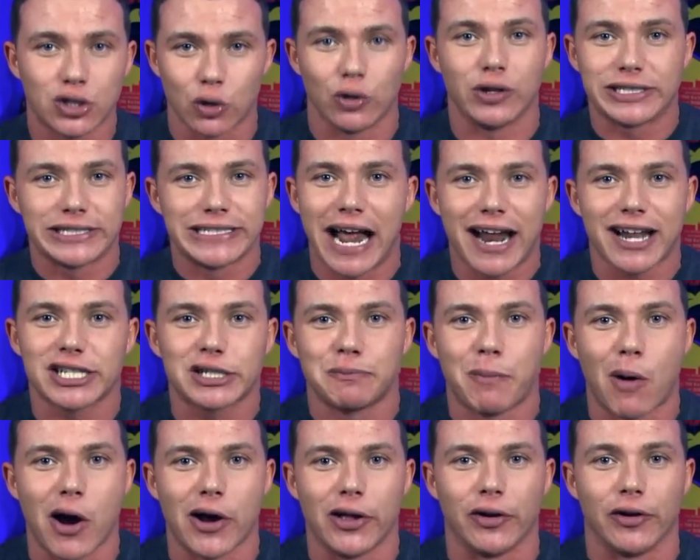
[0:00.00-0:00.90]
So it's not a
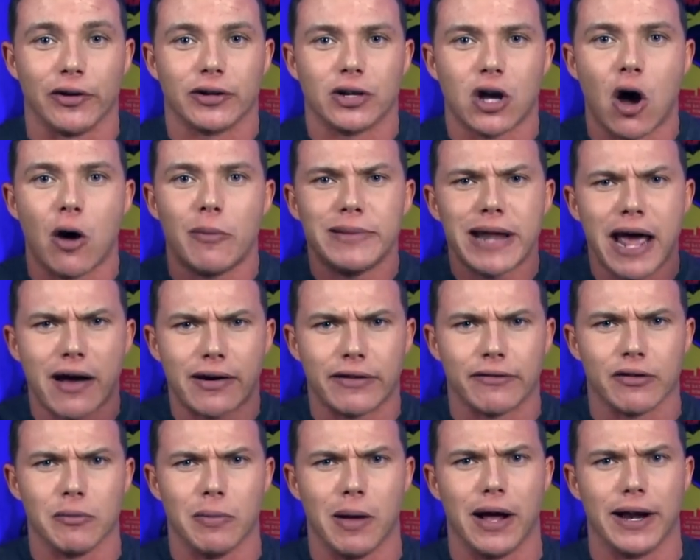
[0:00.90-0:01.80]
spoiler. Calm
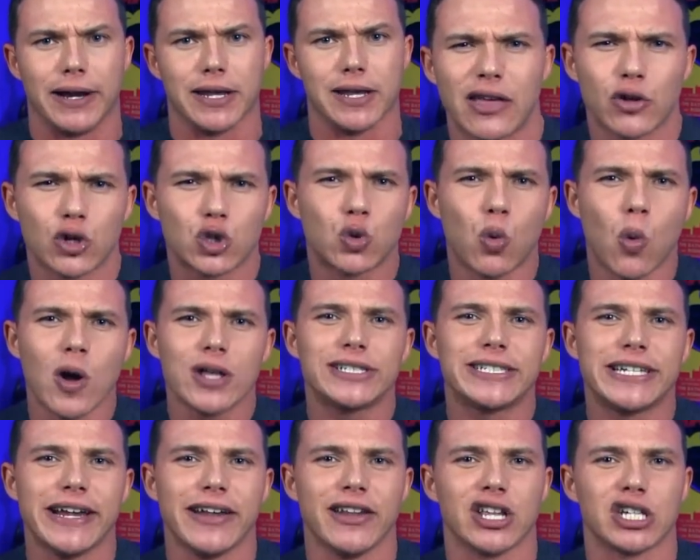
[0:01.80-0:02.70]
down, everybody. Now, there's
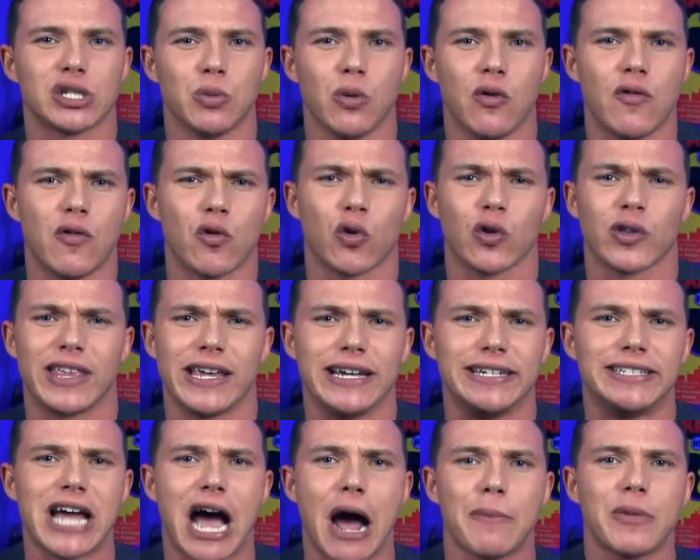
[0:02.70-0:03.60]
one scene in this movie where
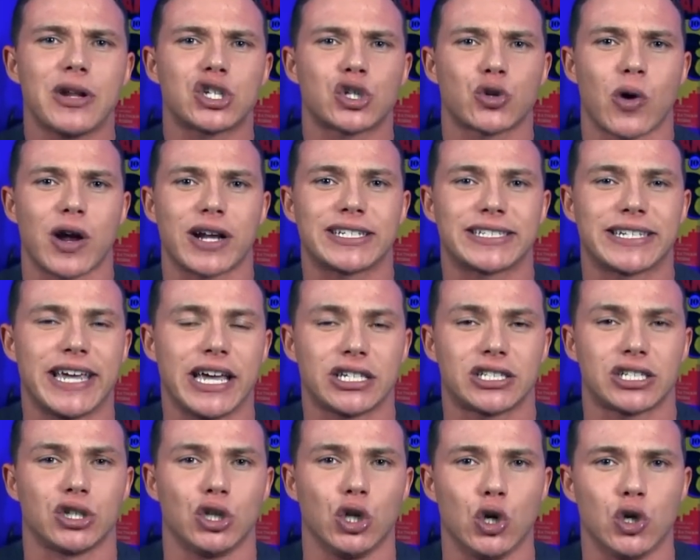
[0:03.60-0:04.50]
the Indominus Rex
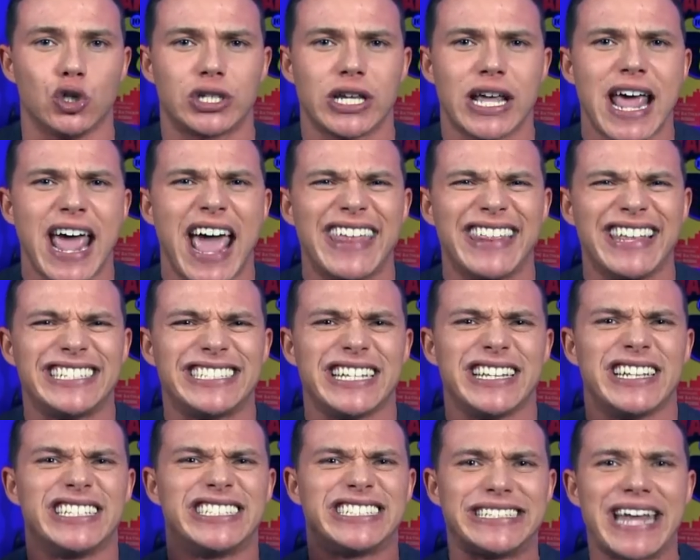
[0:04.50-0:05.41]
gets loose, and they
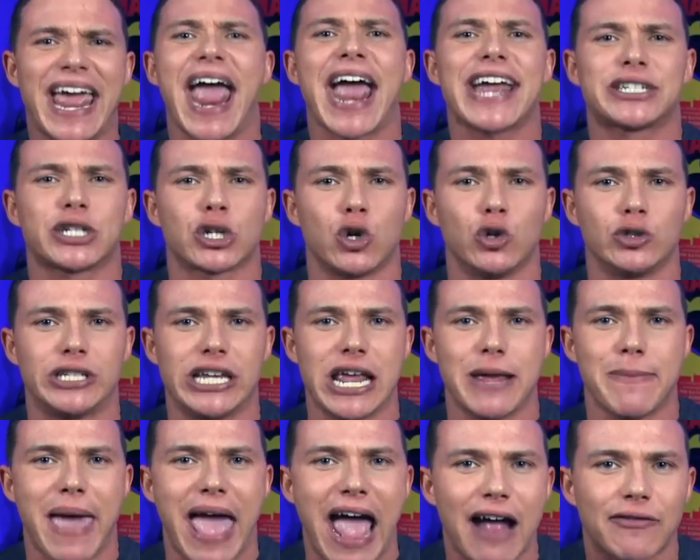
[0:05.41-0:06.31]
send this tactical
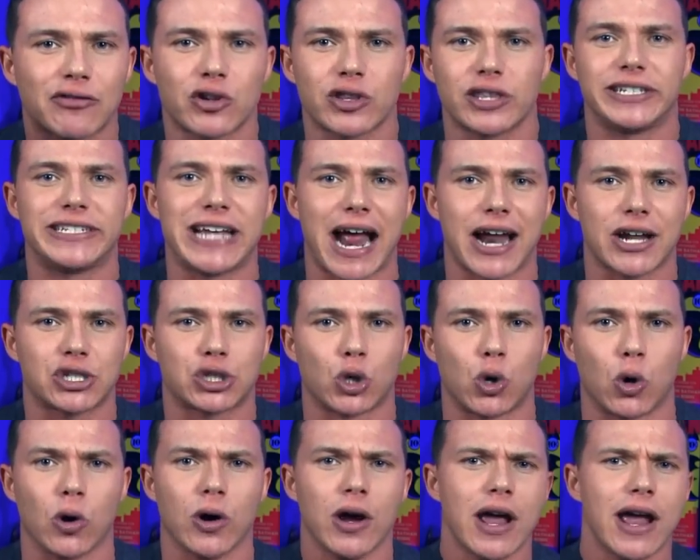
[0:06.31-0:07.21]
team after the
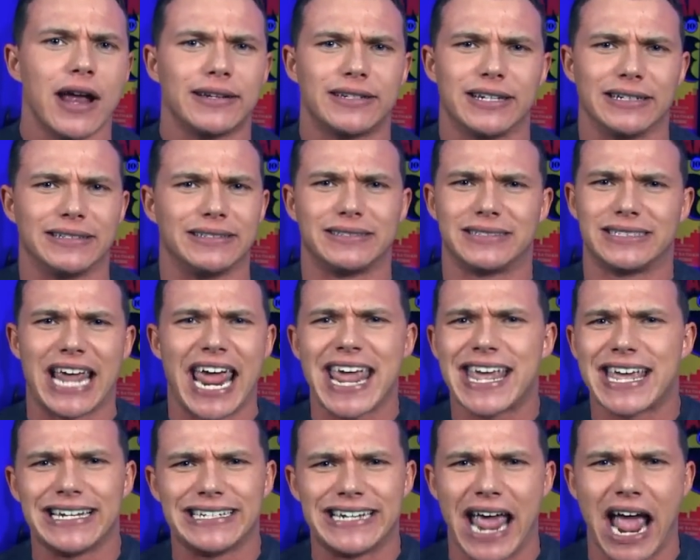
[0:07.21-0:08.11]
dinosaur to
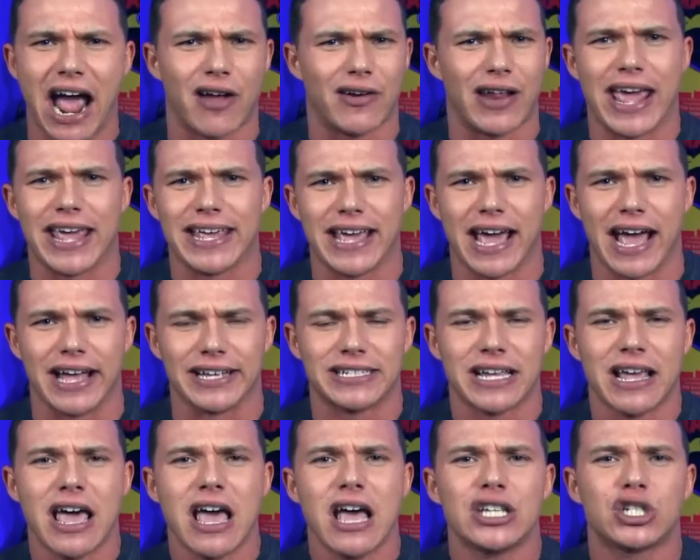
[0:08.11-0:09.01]
take it down, I
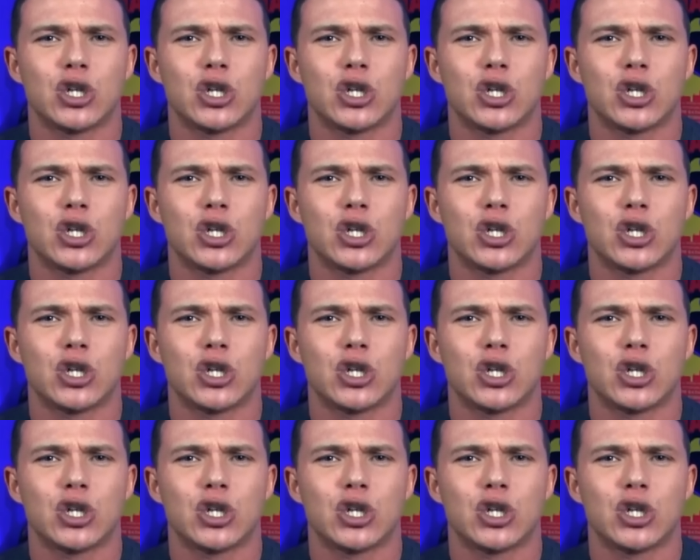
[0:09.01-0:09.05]
guess.